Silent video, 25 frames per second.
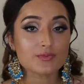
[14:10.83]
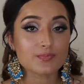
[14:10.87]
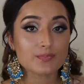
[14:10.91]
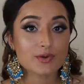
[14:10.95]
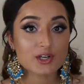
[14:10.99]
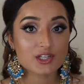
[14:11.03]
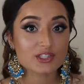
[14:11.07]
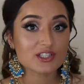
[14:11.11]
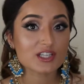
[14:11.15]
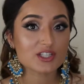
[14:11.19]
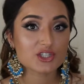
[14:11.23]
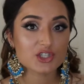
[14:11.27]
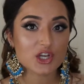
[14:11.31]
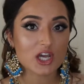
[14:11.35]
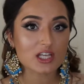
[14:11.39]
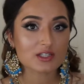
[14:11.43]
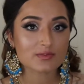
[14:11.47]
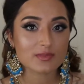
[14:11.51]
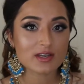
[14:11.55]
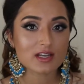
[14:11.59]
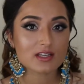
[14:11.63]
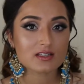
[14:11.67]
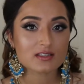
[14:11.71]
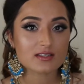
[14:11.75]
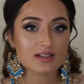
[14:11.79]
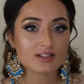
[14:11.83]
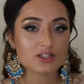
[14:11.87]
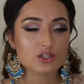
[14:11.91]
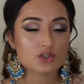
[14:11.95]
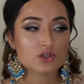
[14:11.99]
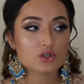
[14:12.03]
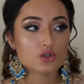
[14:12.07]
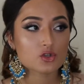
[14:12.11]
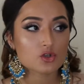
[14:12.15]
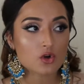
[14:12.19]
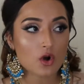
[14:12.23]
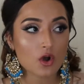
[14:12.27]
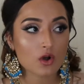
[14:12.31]
Princess Jasmine is such a
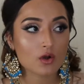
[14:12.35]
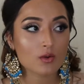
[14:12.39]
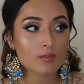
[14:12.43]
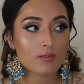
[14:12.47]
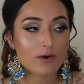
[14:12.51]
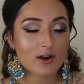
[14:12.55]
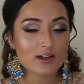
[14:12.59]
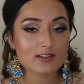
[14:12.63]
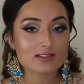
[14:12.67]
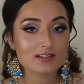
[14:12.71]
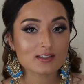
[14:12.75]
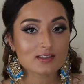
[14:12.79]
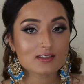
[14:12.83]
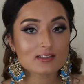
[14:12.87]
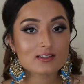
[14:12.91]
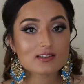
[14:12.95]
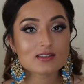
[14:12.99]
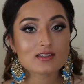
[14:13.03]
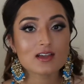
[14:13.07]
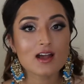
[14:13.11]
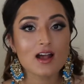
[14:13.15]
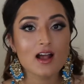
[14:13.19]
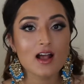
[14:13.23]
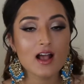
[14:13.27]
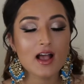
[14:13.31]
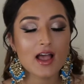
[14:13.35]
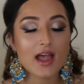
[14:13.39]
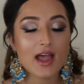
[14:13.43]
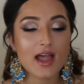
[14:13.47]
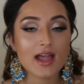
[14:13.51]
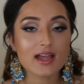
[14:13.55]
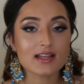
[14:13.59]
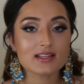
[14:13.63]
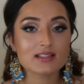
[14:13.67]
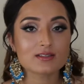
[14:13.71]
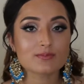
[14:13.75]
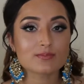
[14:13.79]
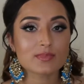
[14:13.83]
strong presence,
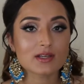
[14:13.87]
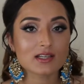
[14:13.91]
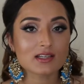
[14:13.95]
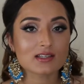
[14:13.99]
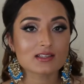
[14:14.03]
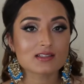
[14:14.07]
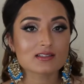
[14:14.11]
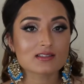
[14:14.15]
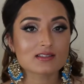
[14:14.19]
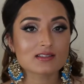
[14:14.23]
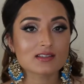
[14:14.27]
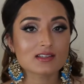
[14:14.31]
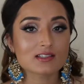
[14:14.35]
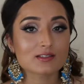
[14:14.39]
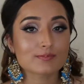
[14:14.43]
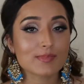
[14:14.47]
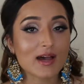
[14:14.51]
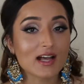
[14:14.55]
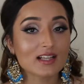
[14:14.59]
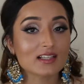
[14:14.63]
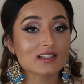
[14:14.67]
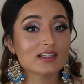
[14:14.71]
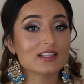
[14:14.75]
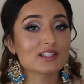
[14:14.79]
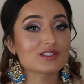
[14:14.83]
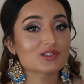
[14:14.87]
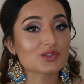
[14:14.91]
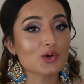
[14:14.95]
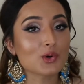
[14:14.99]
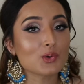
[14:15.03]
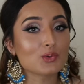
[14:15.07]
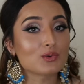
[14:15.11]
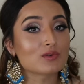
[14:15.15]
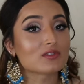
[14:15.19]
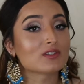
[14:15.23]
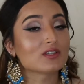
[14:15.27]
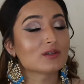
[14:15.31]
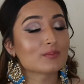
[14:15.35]
and because this palette is
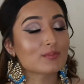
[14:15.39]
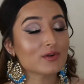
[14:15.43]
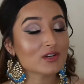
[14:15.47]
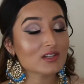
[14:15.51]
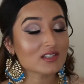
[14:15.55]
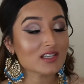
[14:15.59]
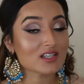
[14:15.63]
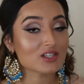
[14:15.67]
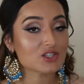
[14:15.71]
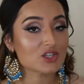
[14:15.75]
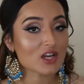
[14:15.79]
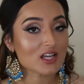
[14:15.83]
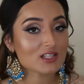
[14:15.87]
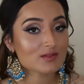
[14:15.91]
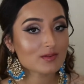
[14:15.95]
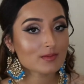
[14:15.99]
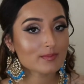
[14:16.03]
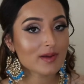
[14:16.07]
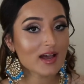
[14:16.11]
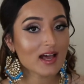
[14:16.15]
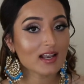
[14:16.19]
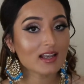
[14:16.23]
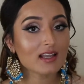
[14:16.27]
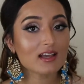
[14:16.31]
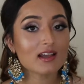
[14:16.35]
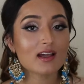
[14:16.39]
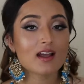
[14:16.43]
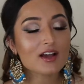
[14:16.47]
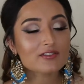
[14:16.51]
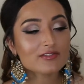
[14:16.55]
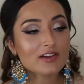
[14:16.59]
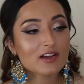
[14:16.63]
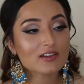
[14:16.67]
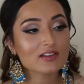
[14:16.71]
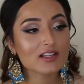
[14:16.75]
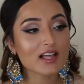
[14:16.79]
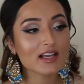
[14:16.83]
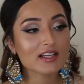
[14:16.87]
called the Princess Jasmine palette, I
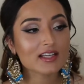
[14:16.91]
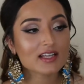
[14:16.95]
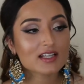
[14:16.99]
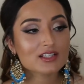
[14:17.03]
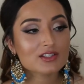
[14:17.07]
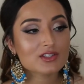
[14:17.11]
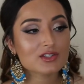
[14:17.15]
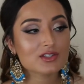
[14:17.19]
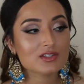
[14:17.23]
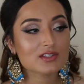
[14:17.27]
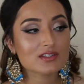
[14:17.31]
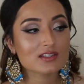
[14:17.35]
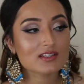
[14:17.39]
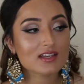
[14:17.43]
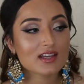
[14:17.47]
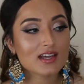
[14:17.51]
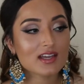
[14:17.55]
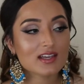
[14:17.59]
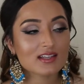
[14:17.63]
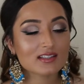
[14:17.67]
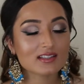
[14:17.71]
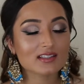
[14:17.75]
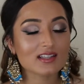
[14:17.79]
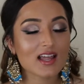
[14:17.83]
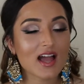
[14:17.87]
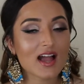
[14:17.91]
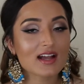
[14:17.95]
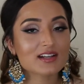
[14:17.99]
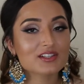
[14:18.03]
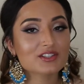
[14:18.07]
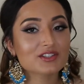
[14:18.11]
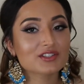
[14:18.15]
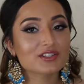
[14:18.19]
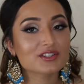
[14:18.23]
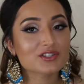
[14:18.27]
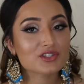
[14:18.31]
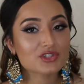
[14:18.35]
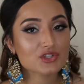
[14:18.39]
felt like it
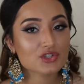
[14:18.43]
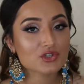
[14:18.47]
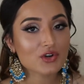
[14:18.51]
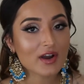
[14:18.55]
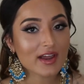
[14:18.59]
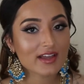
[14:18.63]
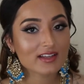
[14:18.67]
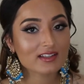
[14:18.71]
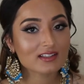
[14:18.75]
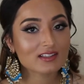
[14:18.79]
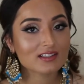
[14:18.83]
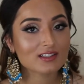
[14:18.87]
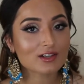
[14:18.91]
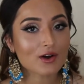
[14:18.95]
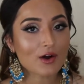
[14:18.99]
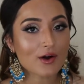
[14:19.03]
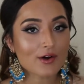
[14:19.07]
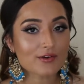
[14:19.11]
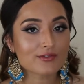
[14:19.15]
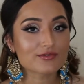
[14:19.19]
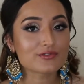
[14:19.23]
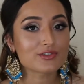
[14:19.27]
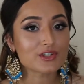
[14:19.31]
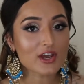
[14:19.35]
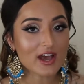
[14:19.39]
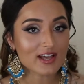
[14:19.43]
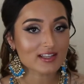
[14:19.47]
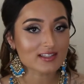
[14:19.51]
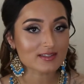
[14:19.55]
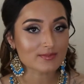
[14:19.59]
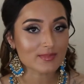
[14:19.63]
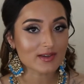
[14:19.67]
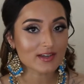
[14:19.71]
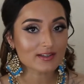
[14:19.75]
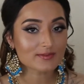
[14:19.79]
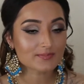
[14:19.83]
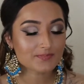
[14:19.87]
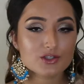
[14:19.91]
lacked the strength of
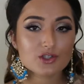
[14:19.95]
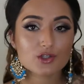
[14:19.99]
Jasmine.